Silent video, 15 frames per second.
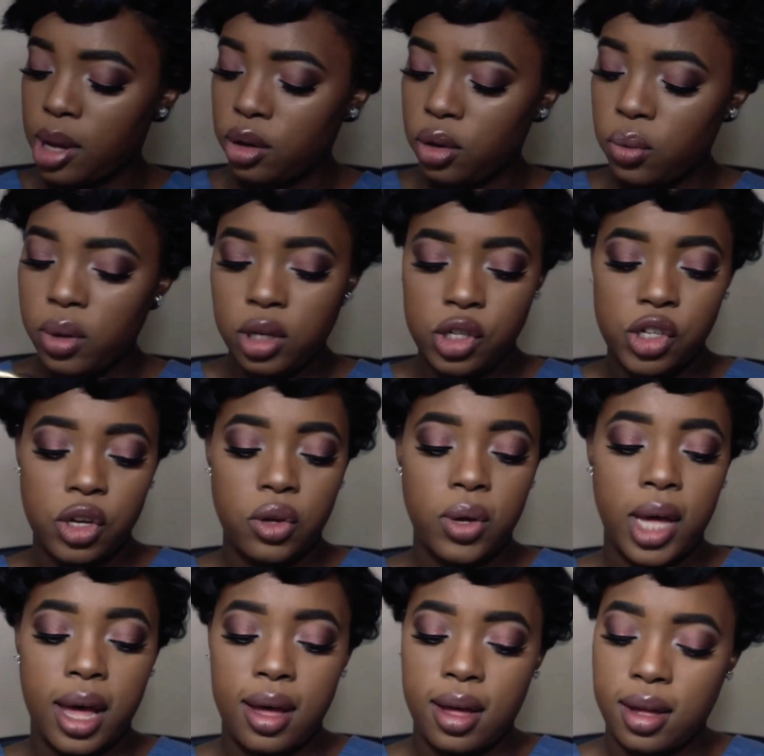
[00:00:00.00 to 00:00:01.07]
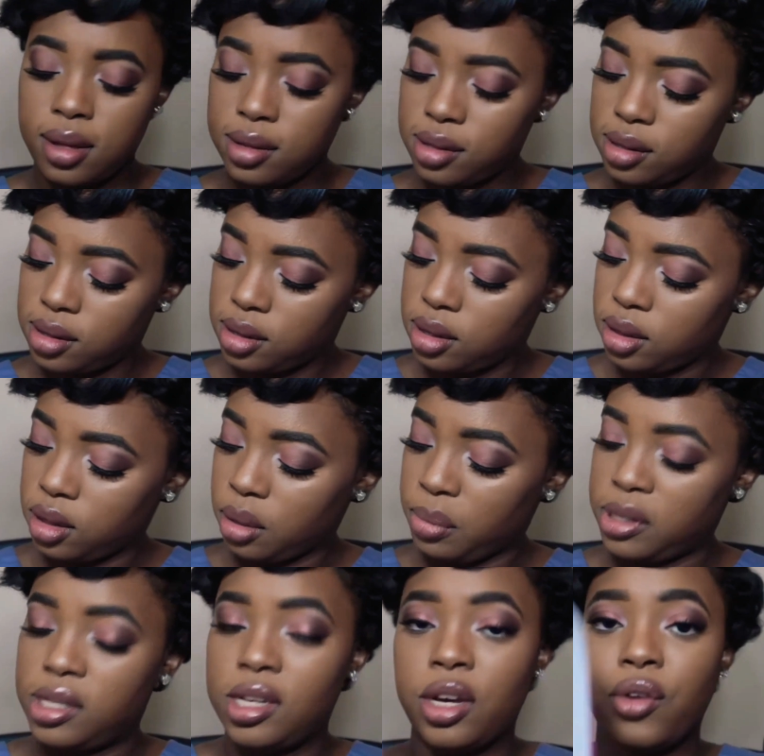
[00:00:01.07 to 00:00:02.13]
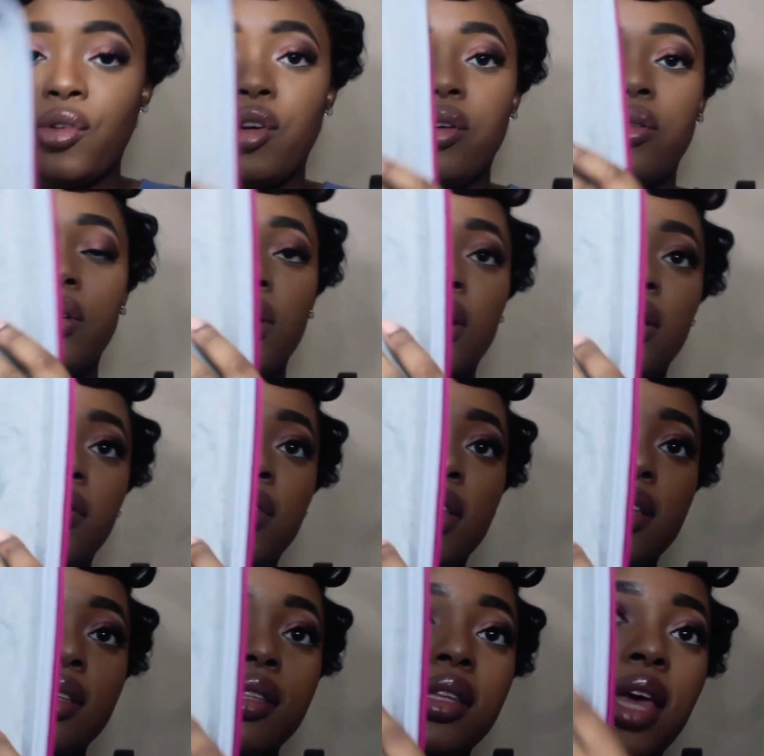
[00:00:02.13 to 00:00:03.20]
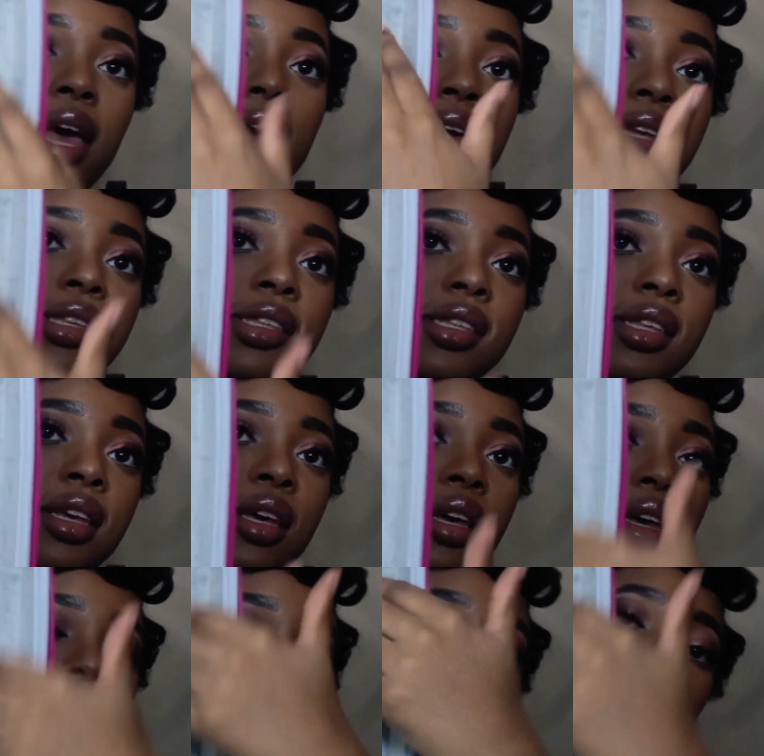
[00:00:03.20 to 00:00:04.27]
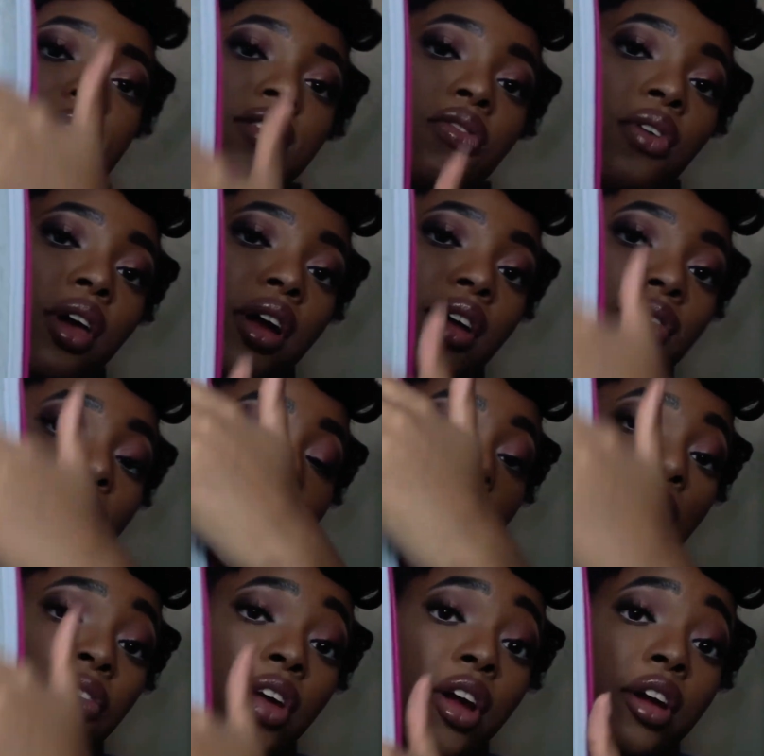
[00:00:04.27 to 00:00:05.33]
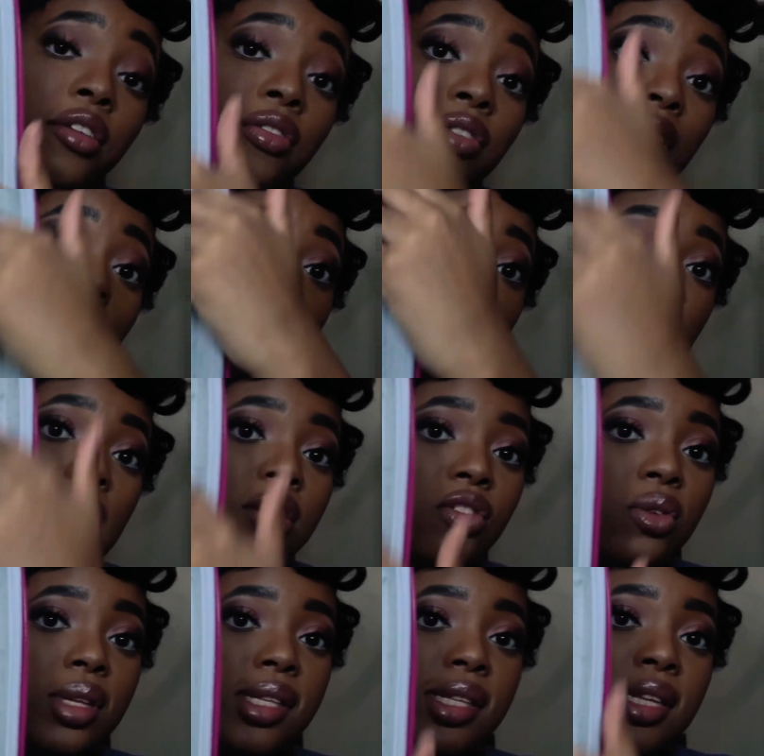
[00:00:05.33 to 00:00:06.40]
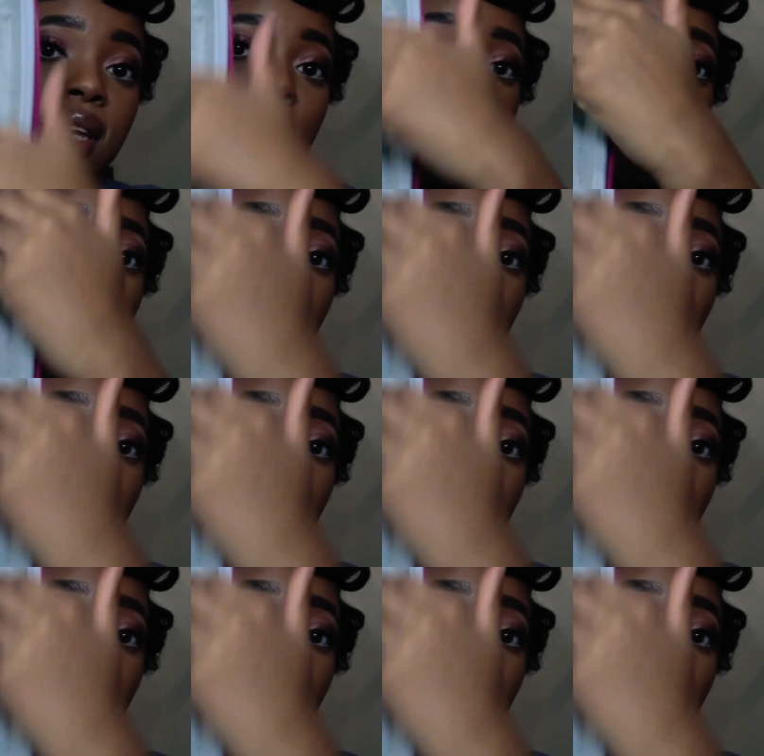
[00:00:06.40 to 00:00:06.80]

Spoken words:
do want to show you guys the material of this case. It is very, very, very fluffy, as you can see.